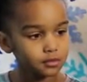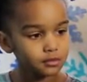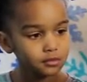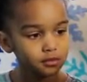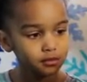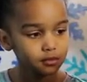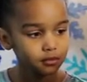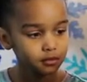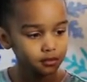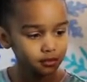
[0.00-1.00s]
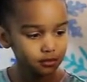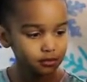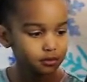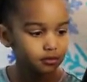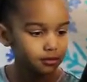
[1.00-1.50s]

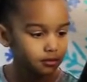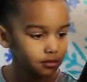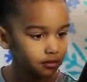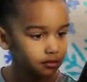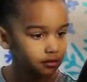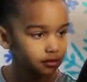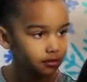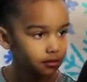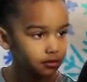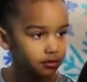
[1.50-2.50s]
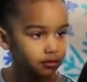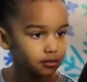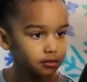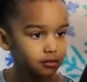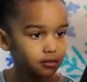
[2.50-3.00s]

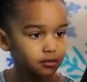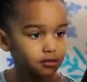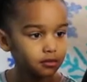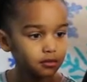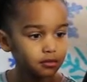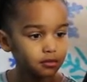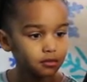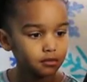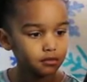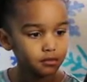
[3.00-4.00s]
No words are spoken by the person on screen.